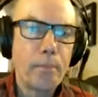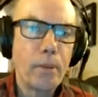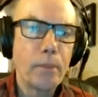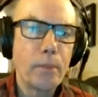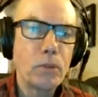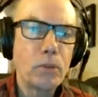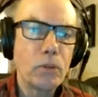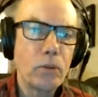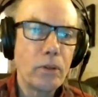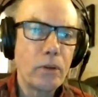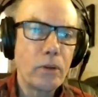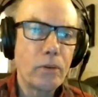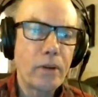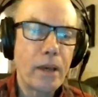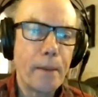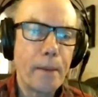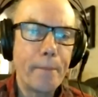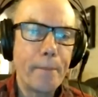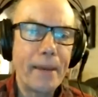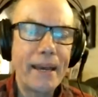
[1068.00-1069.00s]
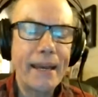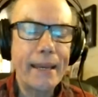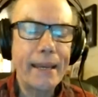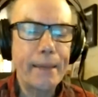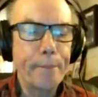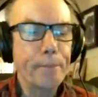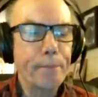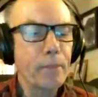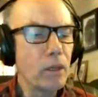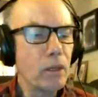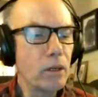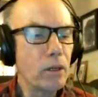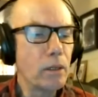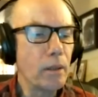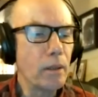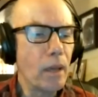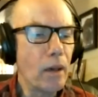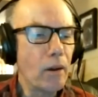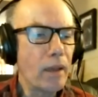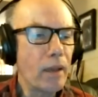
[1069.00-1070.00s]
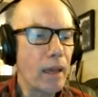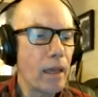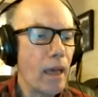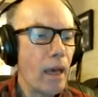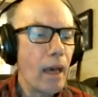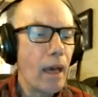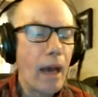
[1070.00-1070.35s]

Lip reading: But I'm sure they'll come back. Good. Okay.